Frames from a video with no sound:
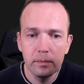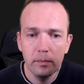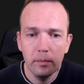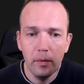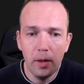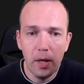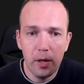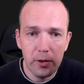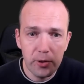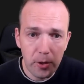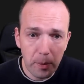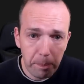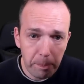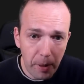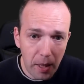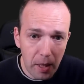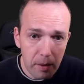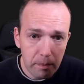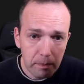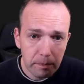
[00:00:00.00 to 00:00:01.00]
there's a
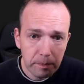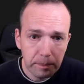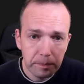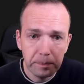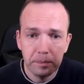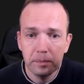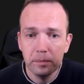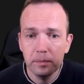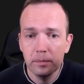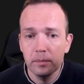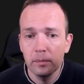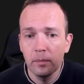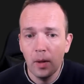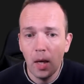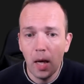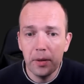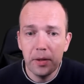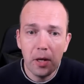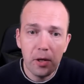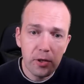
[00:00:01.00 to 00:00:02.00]
pin,
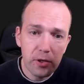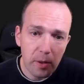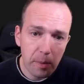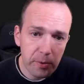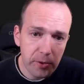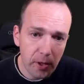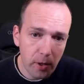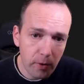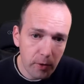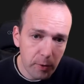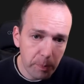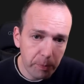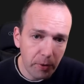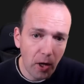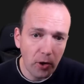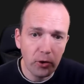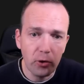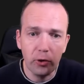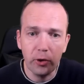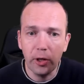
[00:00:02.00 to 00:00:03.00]
and there's some serious
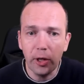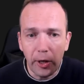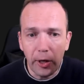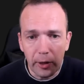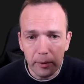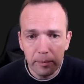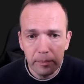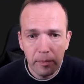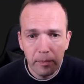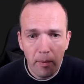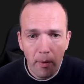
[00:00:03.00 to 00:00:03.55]
pressure here.